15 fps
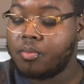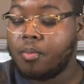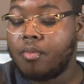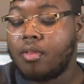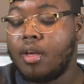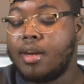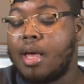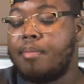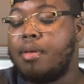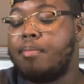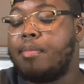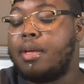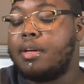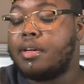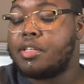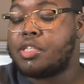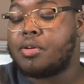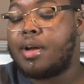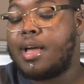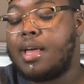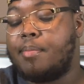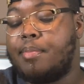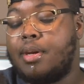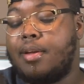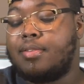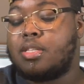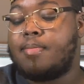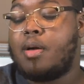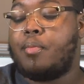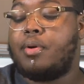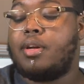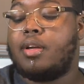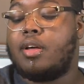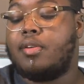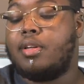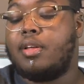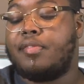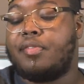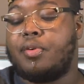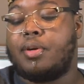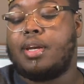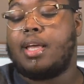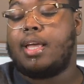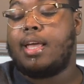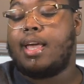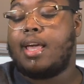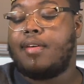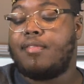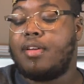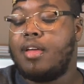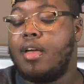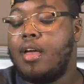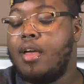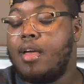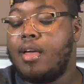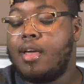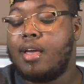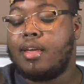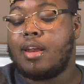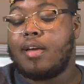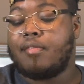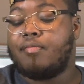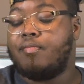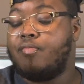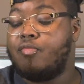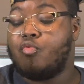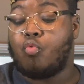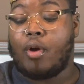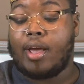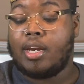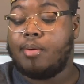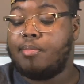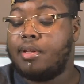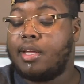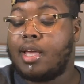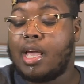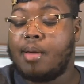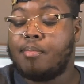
I've been meaning to try it, but every time I went to go look for it, they ain't have it. And I randomly came